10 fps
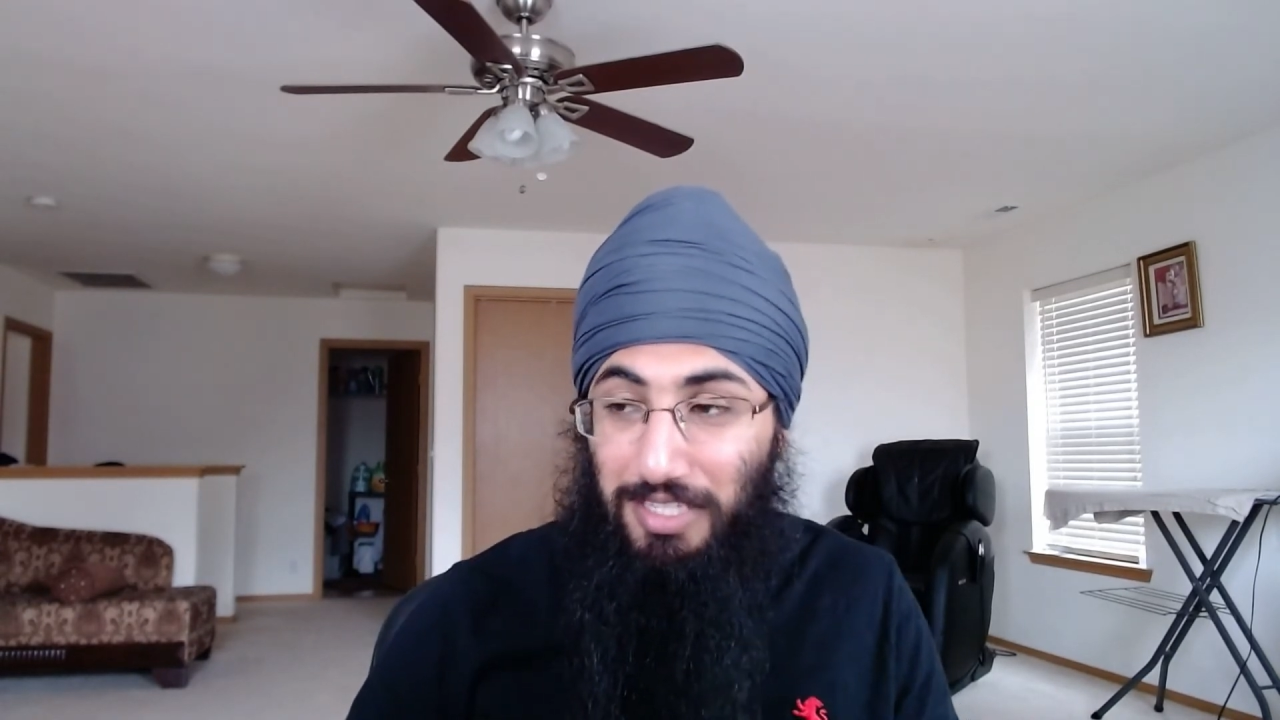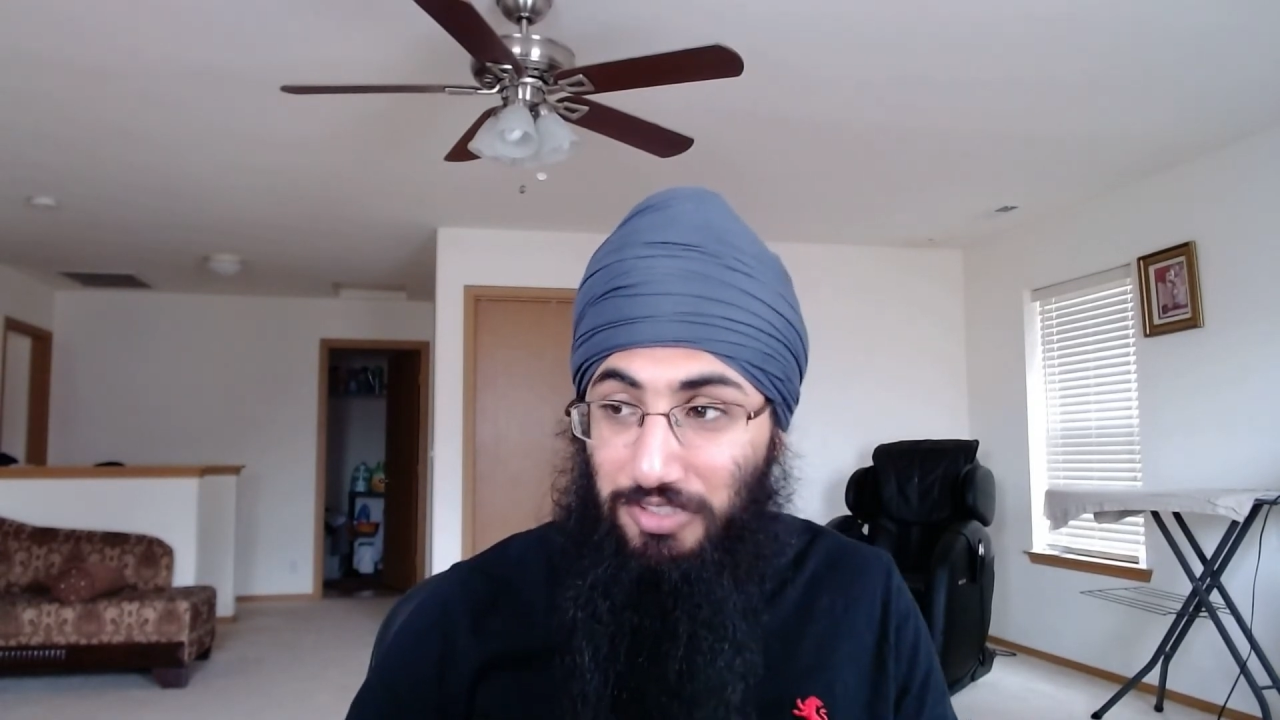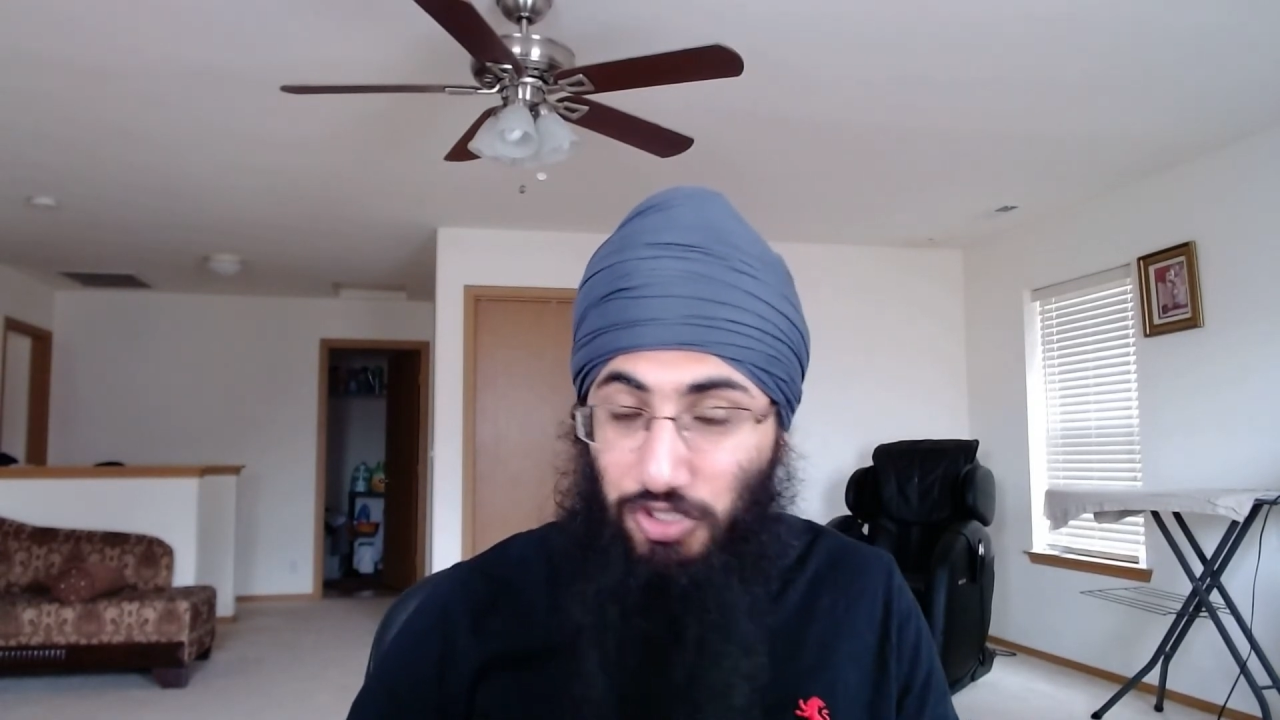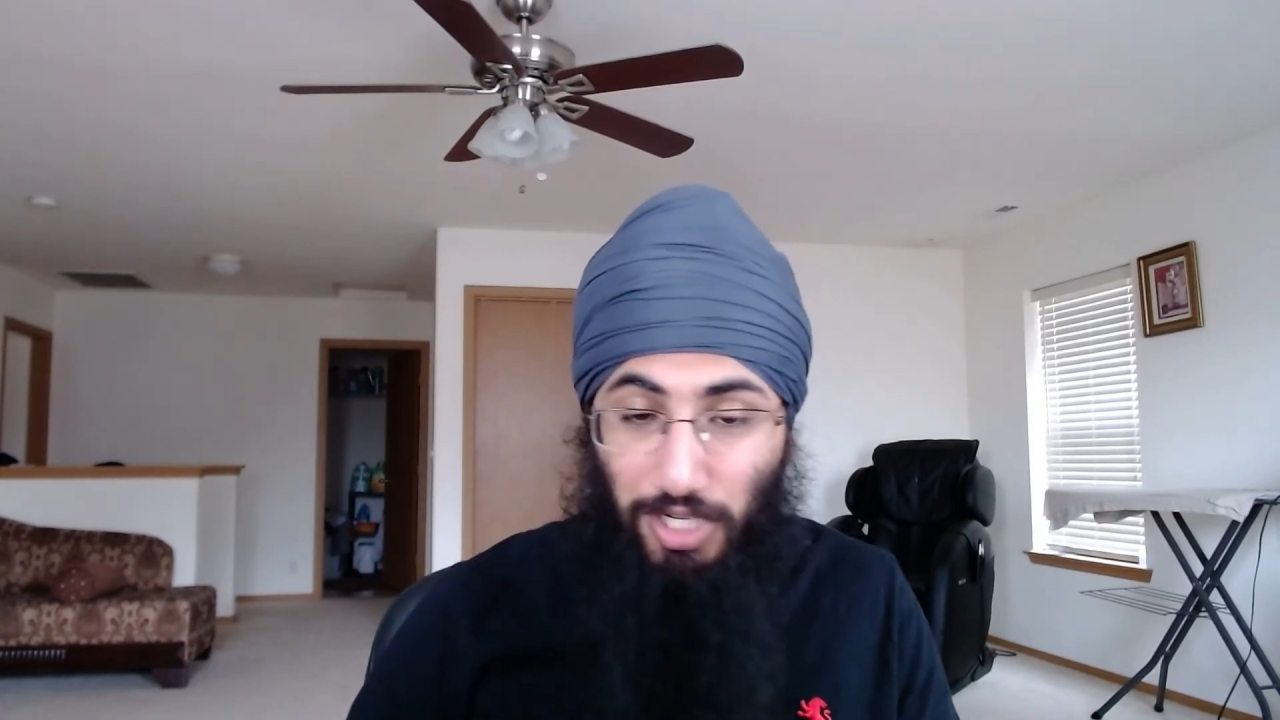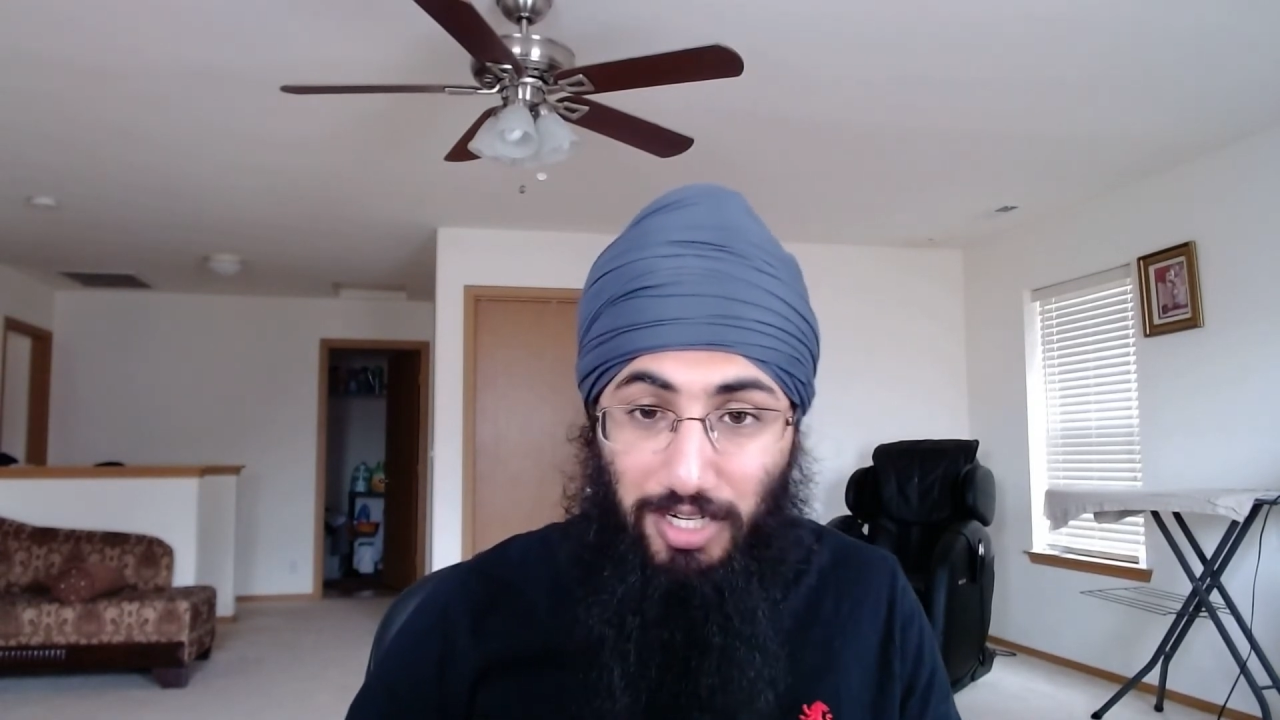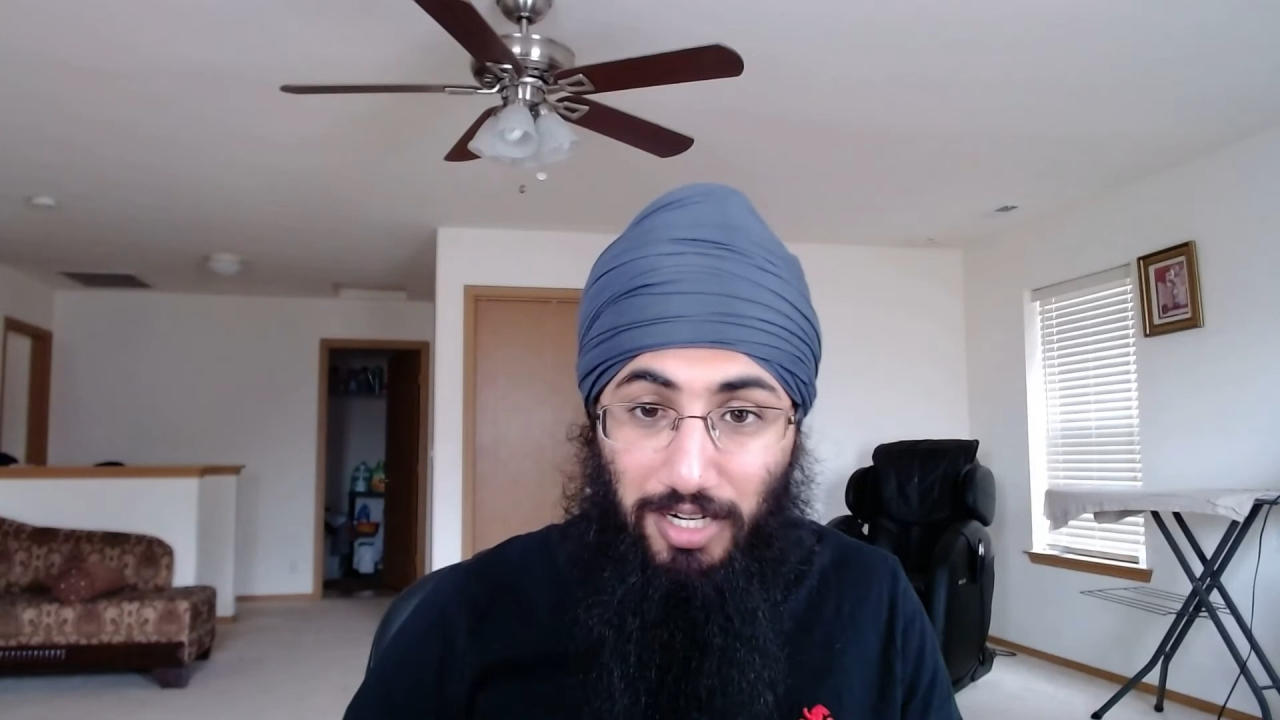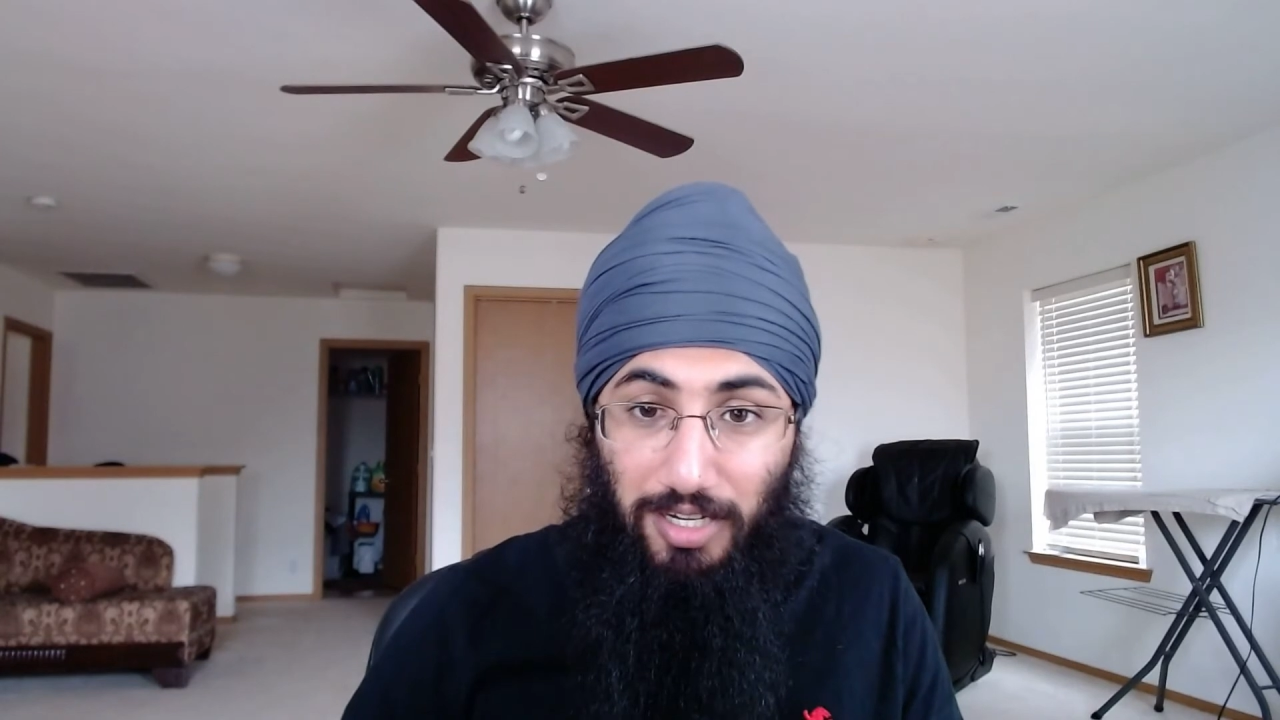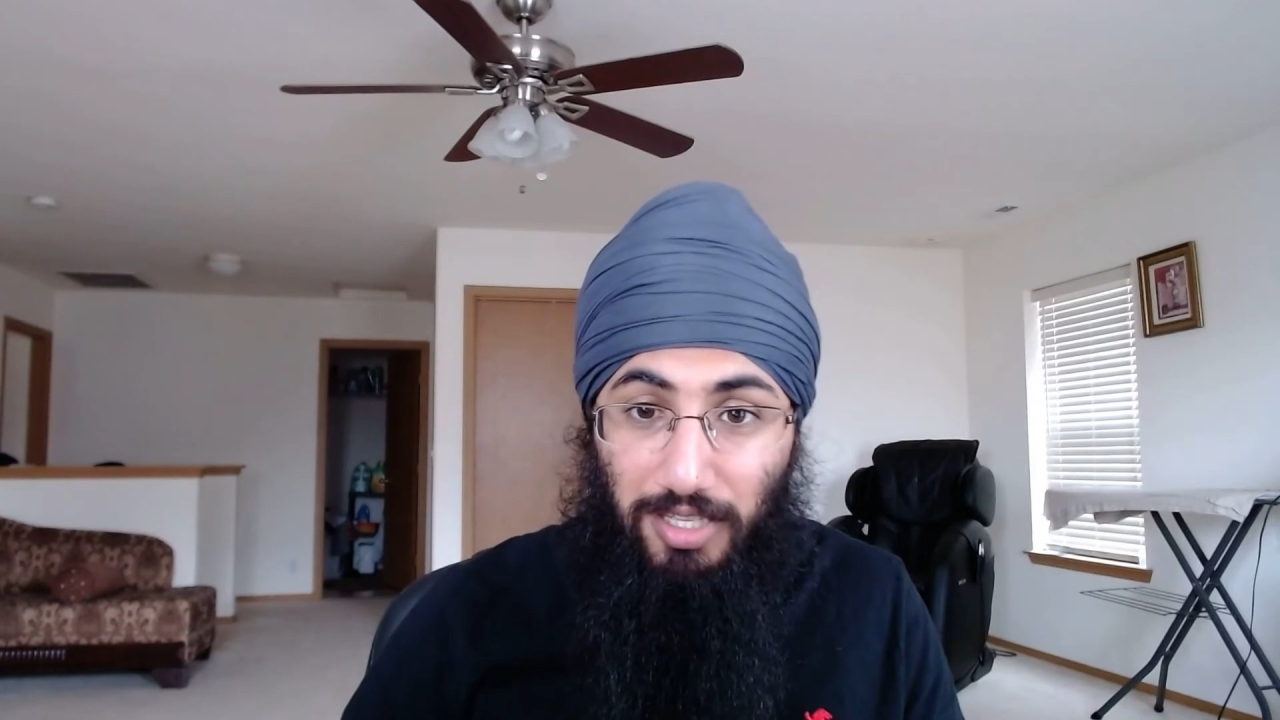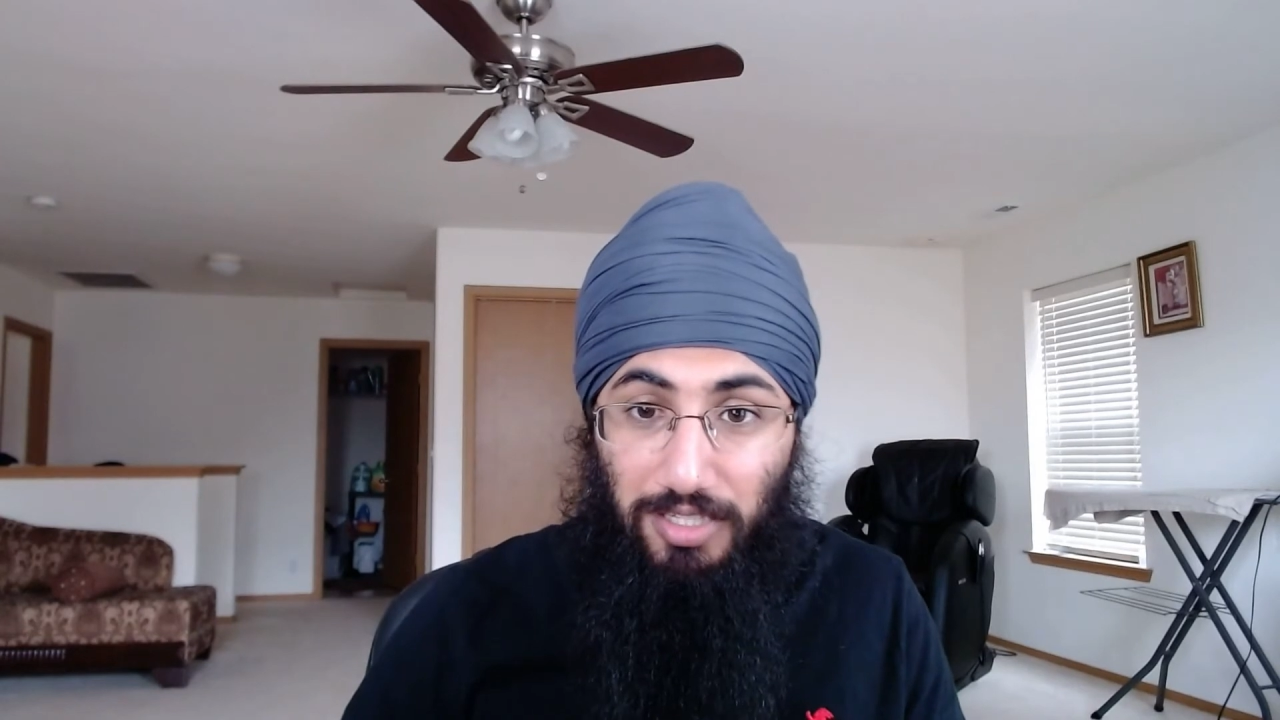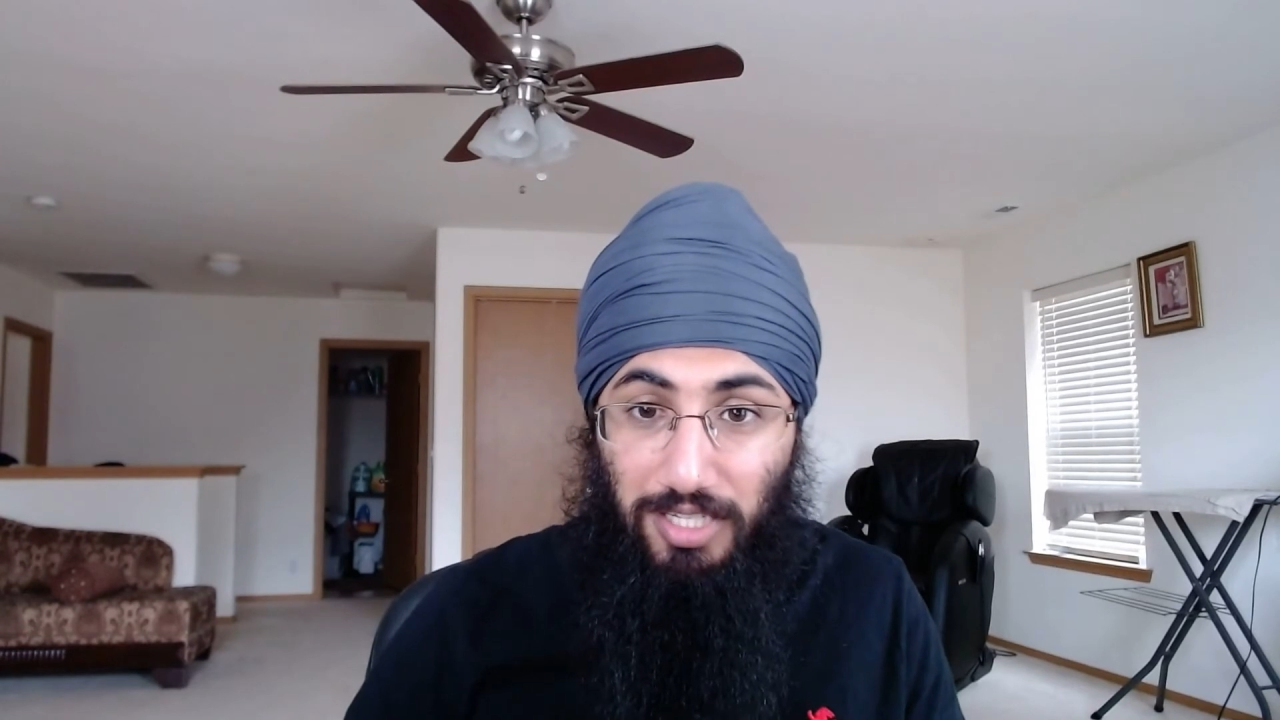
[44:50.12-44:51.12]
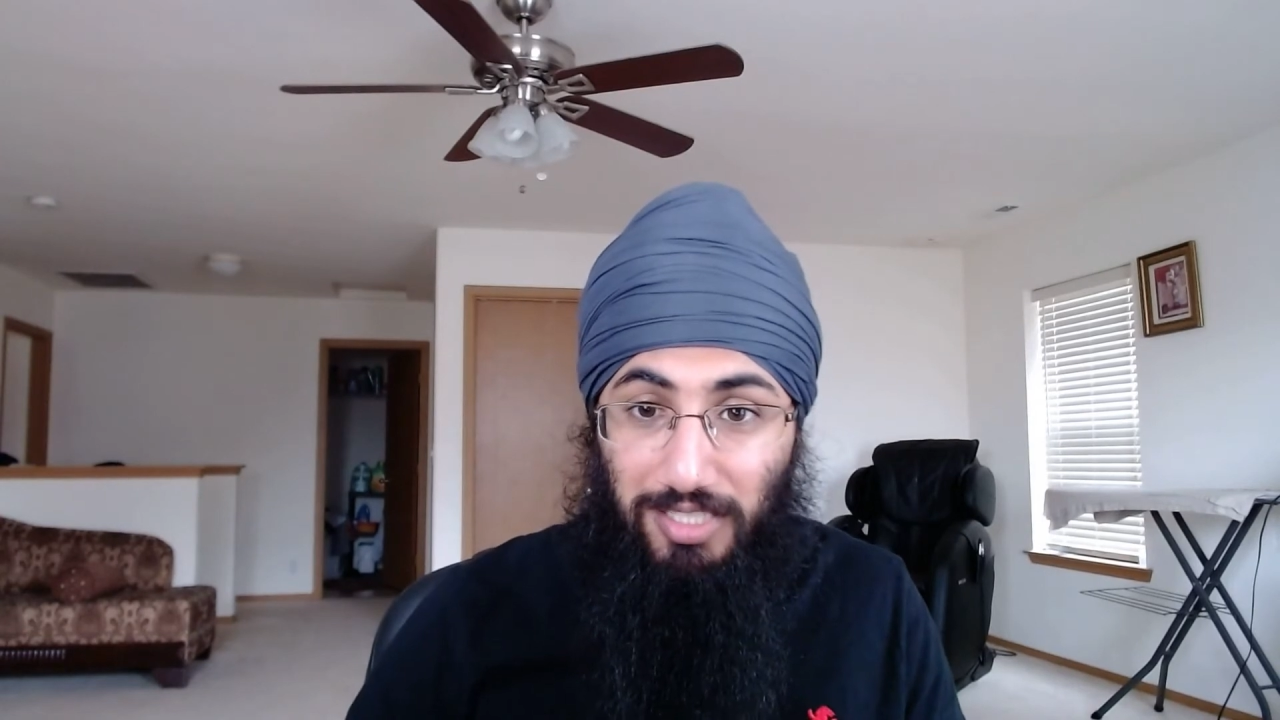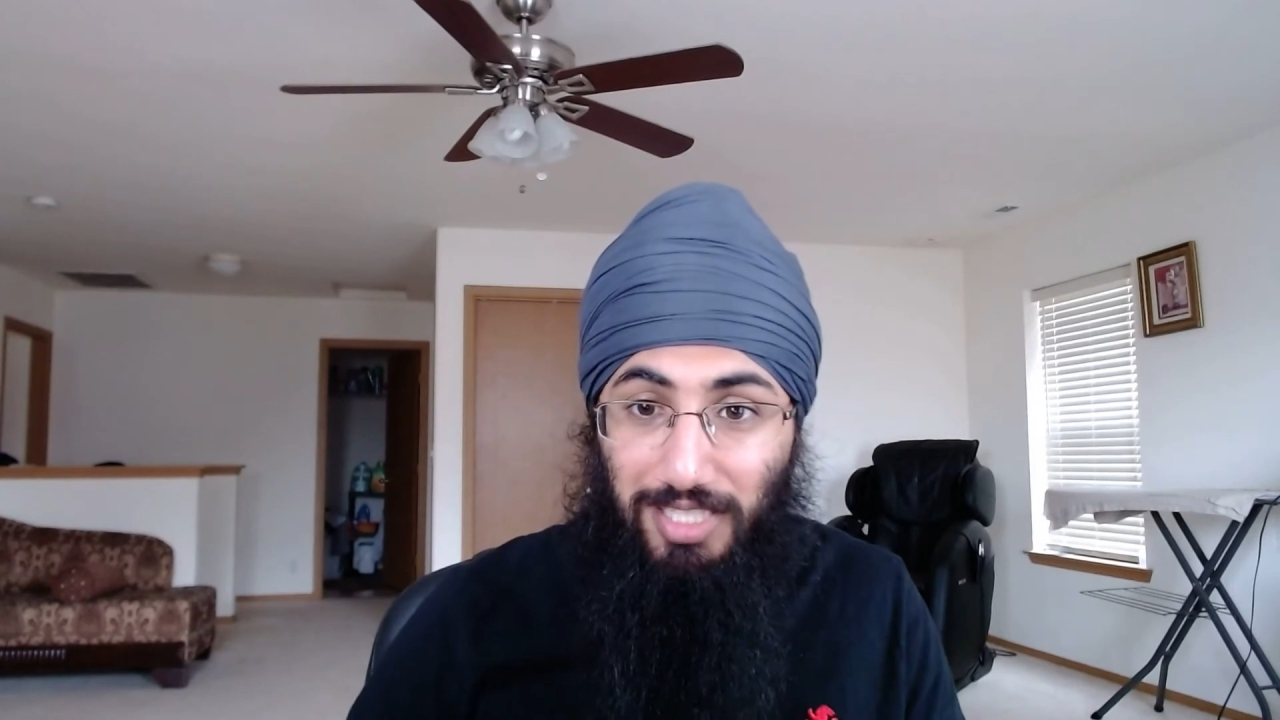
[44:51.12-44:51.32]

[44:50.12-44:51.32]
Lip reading: Sure, to